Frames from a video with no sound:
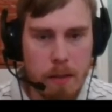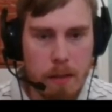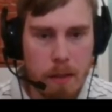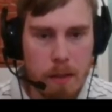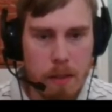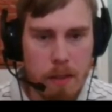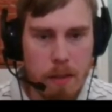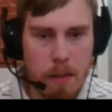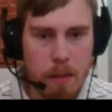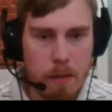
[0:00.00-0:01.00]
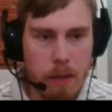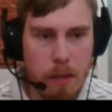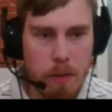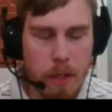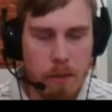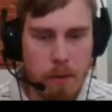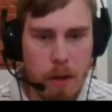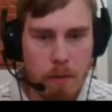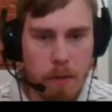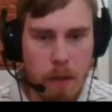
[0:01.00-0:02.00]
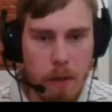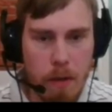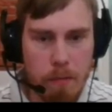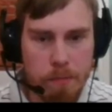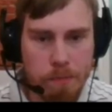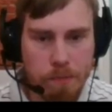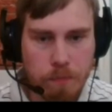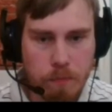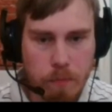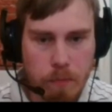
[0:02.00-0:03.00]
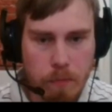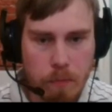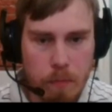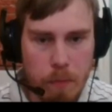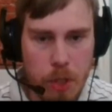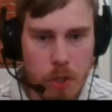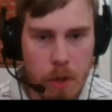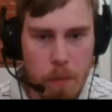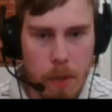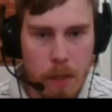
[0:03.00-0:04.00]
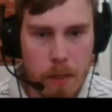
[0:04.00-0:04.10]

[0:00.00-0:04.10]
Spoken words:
it's trying to get rid of the bishop, but